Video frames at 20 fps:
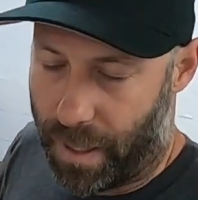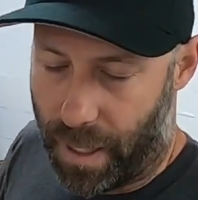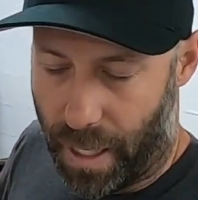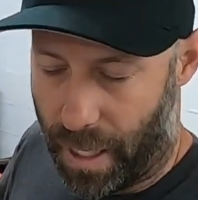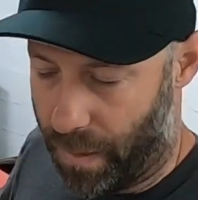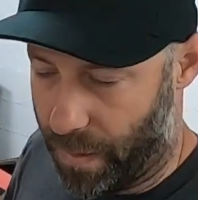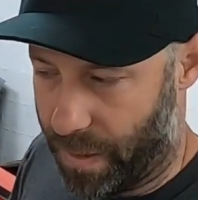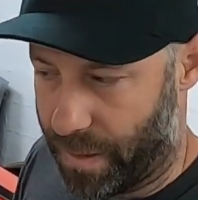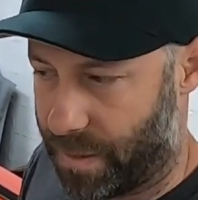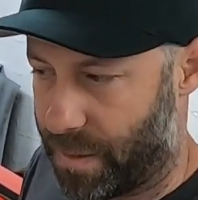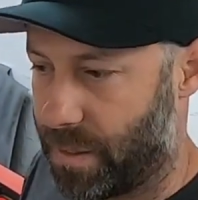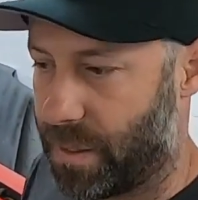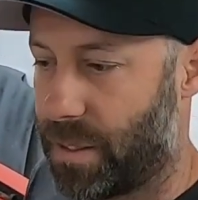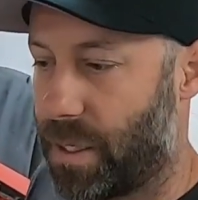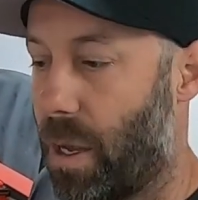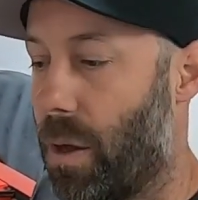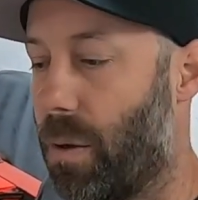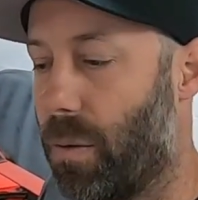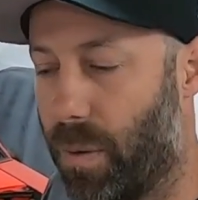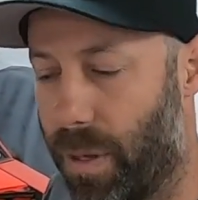Anyways,
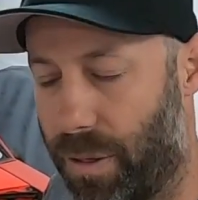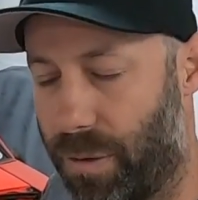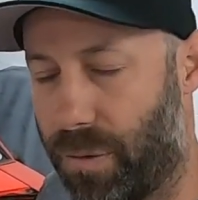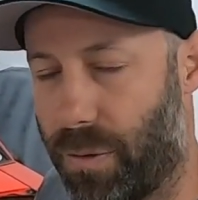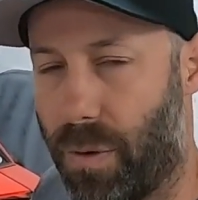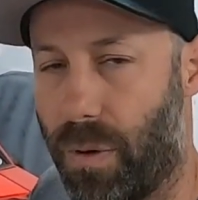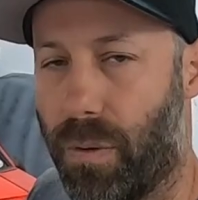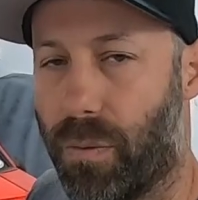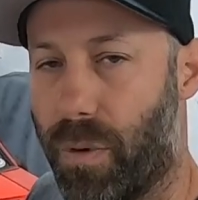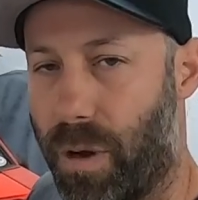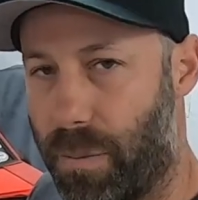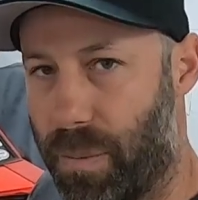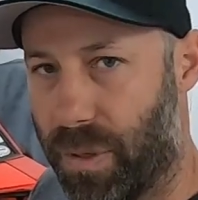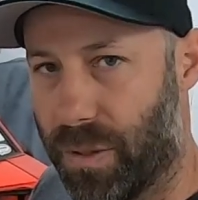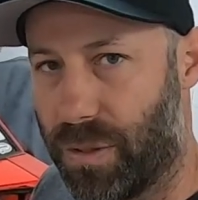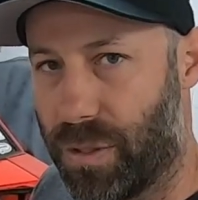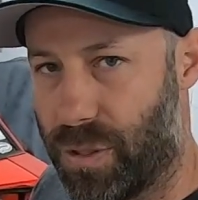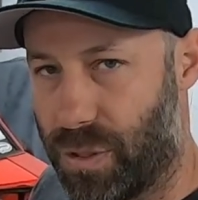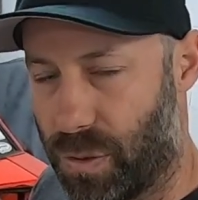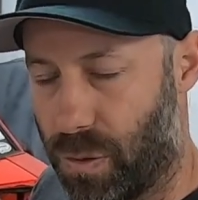so I went through and
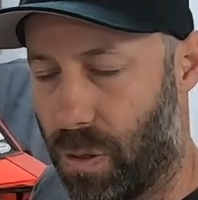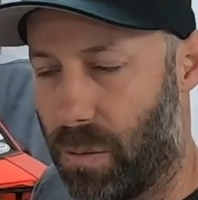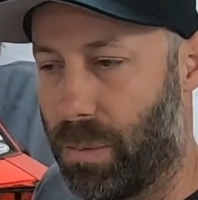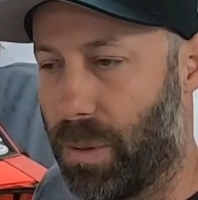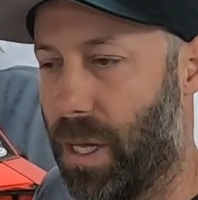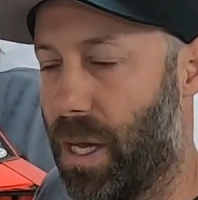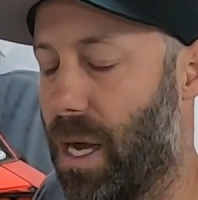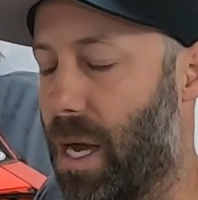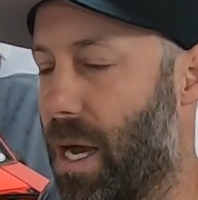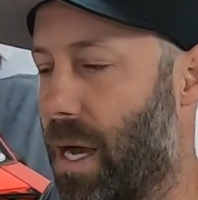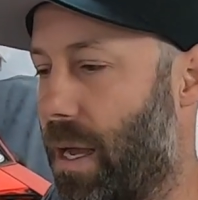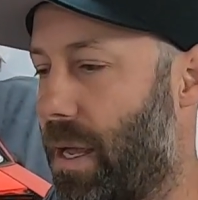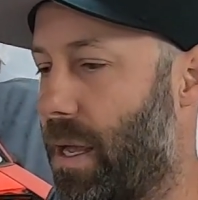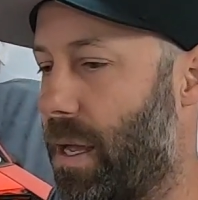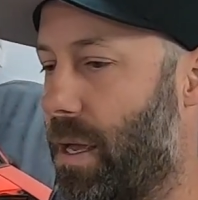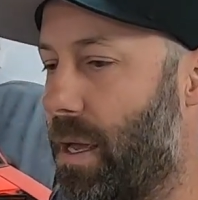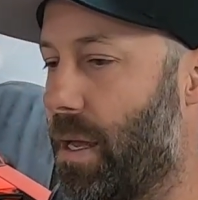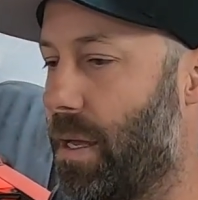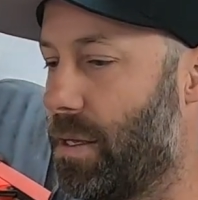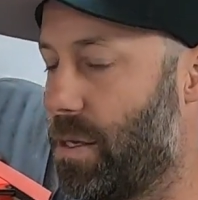rebuilt the short block,
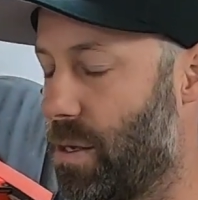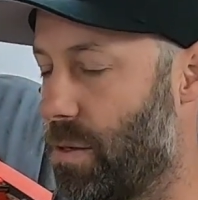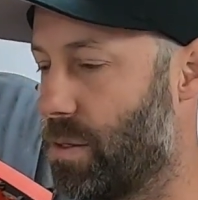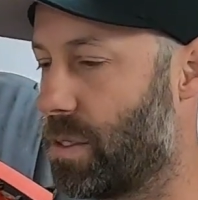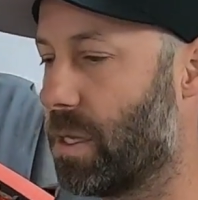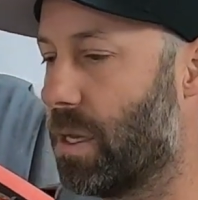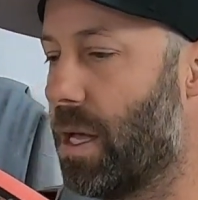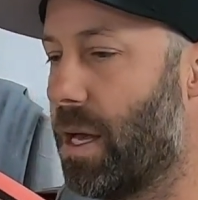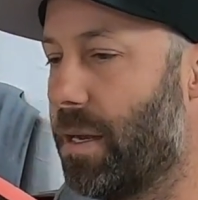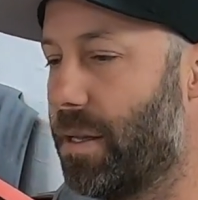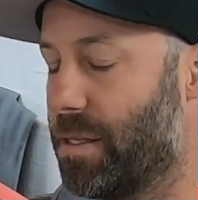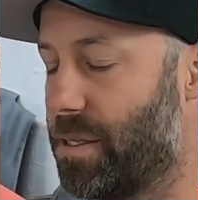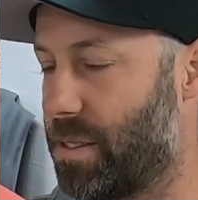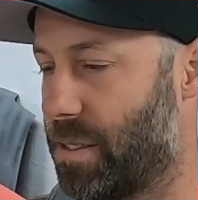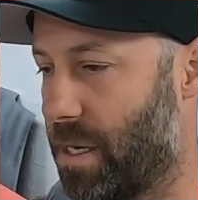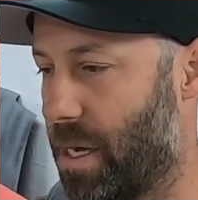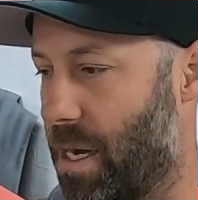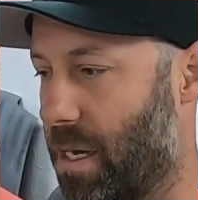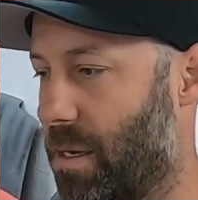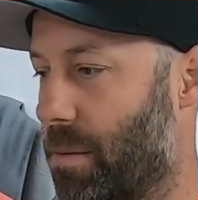used a lot of the
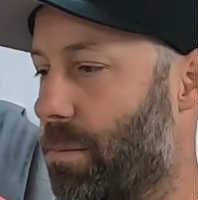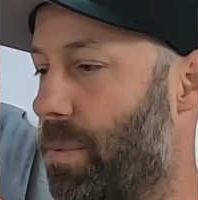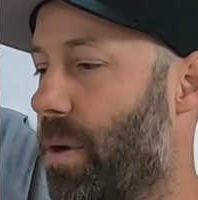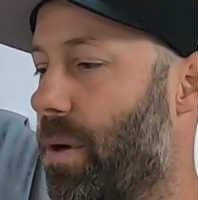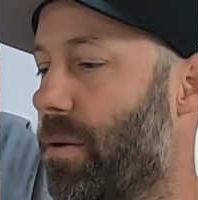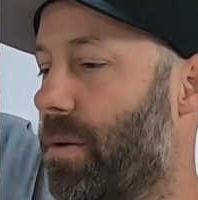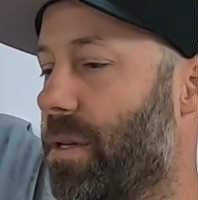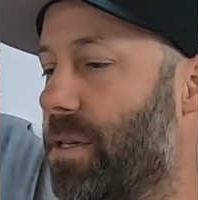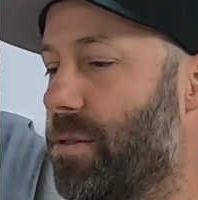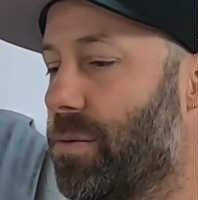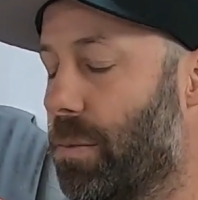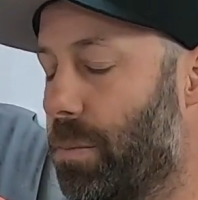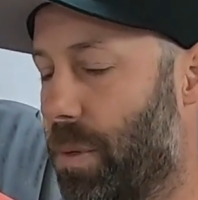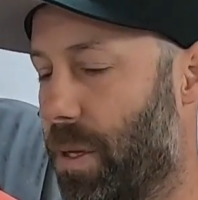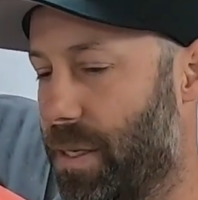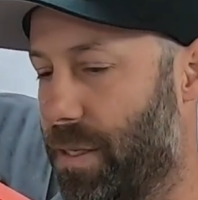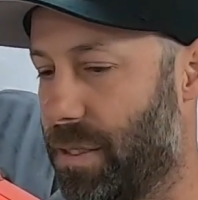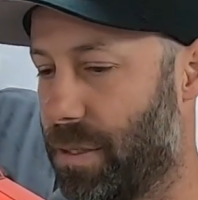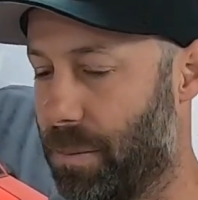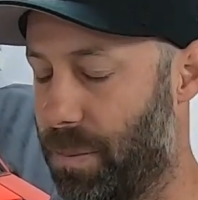stock components,
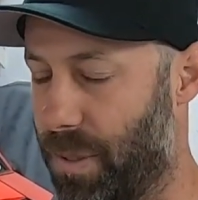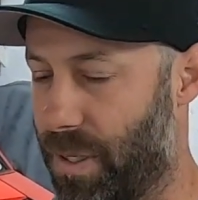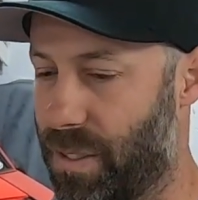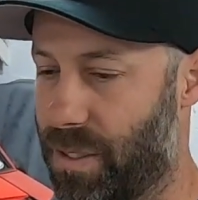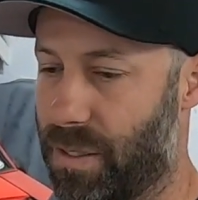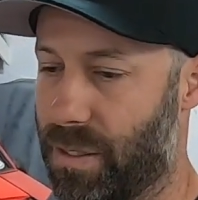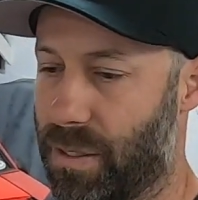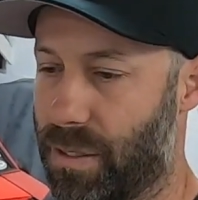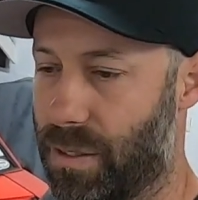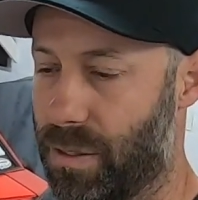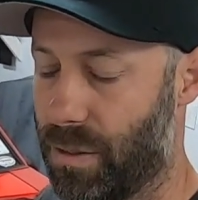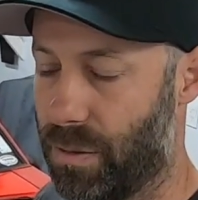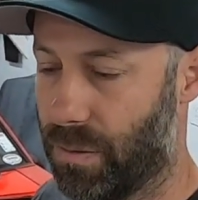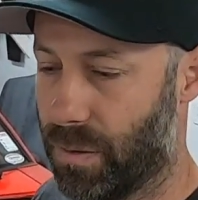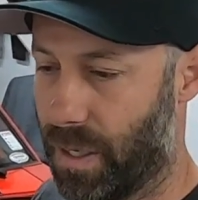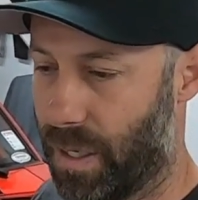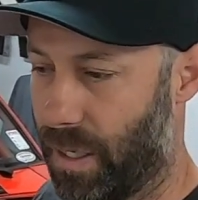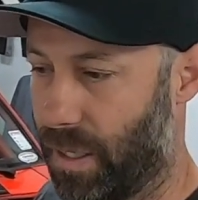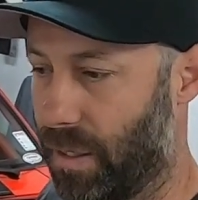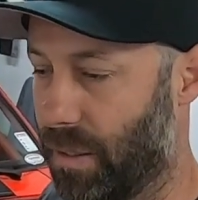replaced the pistons, new
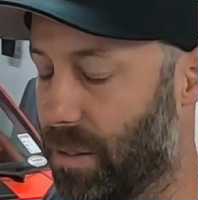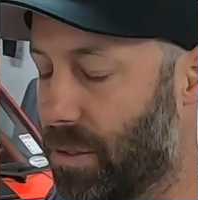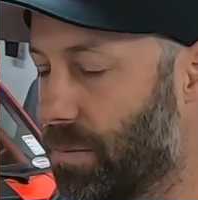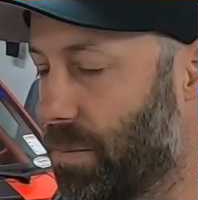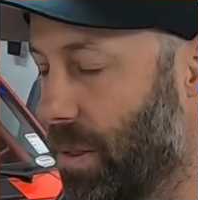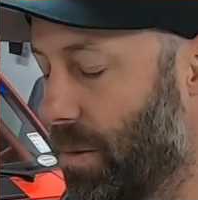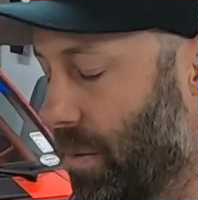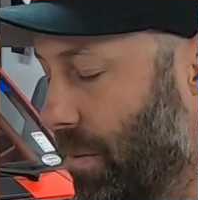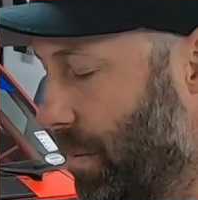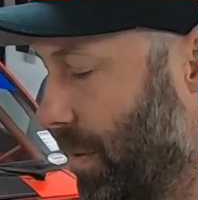rings, blah, blah,